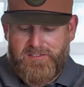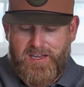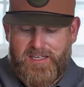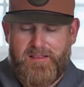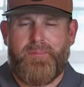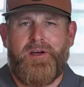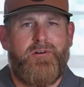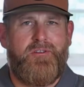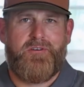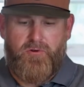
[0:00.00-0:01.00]
got the butter or
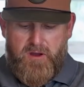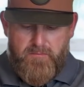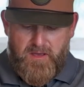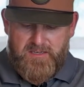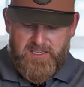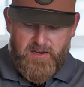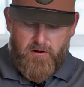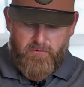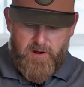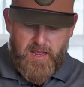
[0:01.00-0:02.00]
the cream mixed in
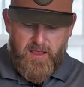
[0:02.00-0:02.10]
already,